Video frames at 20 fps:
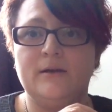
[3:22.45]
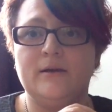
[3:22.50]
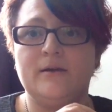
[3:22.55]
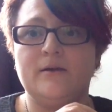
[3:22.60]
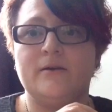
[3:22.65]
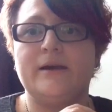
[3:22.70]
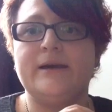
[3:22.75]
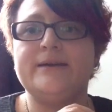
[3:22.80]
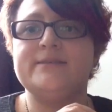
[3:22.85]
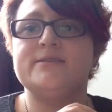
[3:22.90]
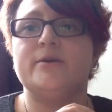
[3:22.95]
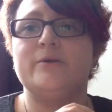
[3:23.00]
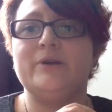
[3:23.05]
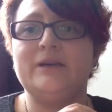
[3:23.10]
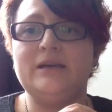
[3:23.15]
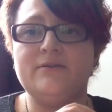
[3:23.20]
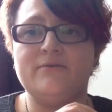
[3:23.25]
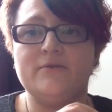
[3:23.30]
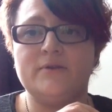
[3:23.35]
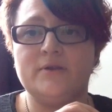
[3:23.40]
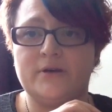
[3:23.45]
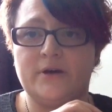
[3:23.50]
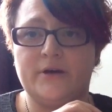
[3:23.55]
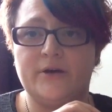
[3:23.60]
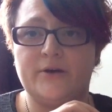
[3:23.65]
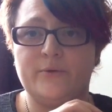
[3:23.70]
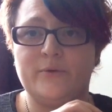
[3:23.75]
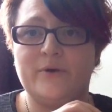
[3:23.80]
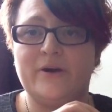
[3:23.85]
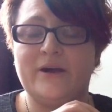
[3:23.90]
Okay, so even
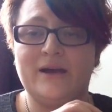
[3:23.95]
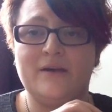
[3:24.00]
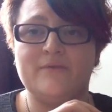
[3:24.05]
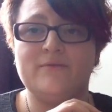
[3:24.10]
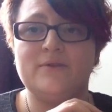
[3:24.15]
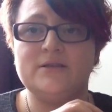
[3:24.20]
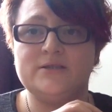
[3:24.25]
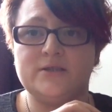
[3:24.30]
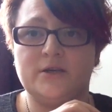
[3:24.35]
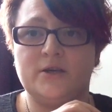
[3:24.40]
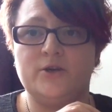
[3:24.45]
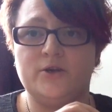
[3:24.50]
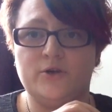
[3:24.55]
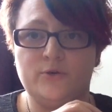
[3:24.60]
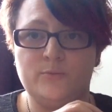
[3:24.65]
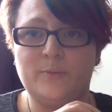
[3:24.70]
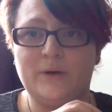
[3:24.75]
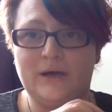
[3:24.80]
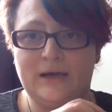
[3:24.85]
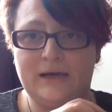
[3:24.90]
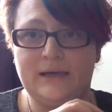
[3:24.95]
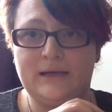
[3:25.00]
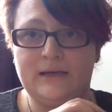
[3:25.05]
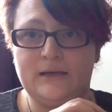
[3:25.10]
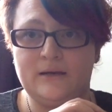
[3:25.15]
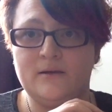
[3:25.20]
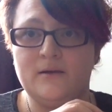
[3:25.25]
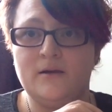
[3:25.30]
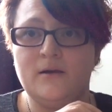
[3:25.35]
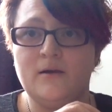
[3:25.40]
though I have this acute
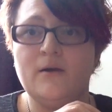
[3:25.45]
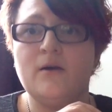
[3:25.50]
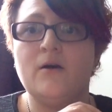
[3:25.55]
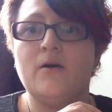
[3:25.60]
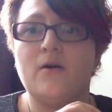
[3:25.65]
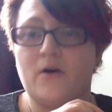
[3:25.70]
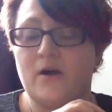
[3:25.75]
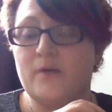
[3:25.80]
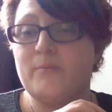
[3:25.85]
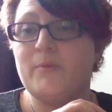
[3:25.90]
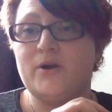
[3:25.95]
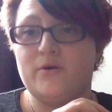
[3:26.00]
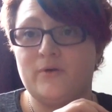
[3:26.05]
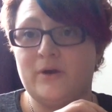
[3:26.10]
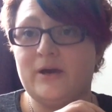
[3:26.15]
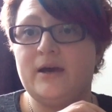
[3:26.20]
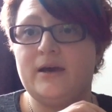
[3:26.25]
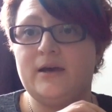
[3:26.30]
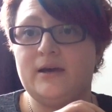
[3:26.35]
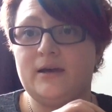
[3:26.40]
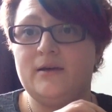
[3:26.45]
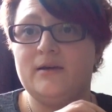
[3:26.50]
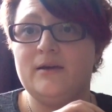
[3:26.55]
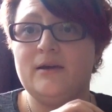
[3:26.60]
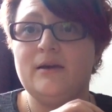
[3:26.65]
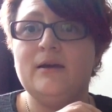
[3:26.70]
pain, I'm okay.